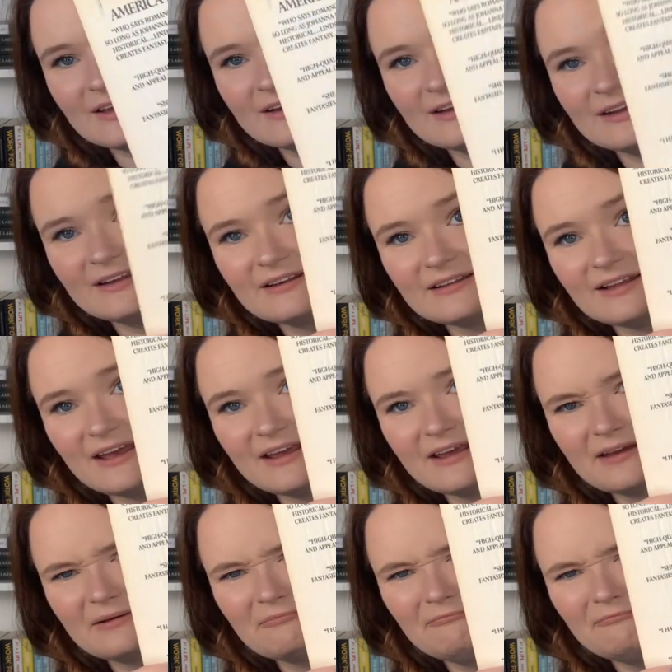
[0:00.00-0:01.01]
in it.
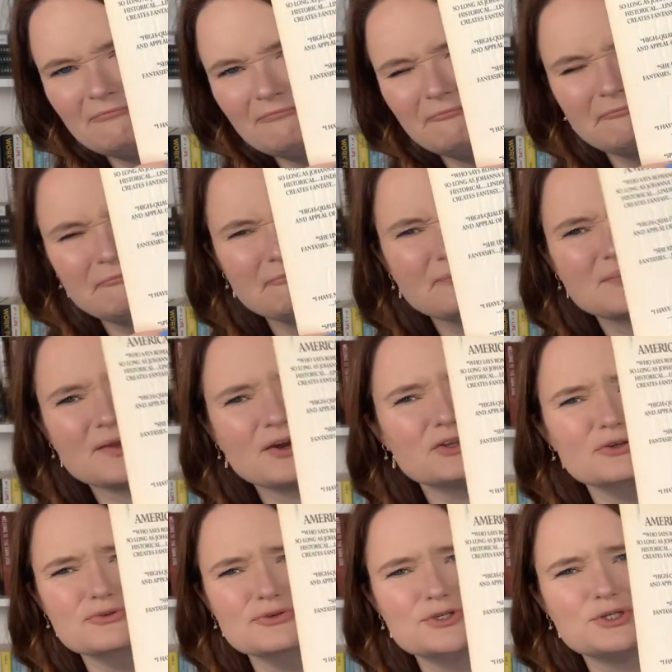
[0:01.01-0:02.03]
Like, are
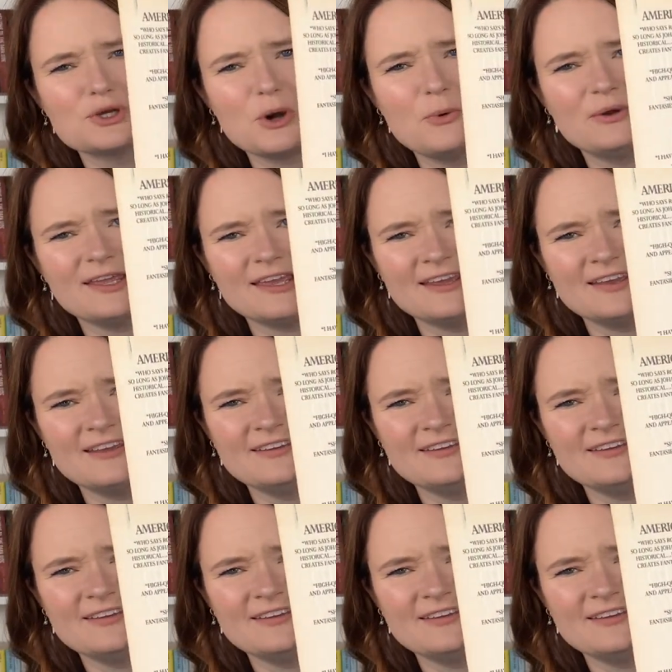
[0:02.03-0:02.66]
you joking?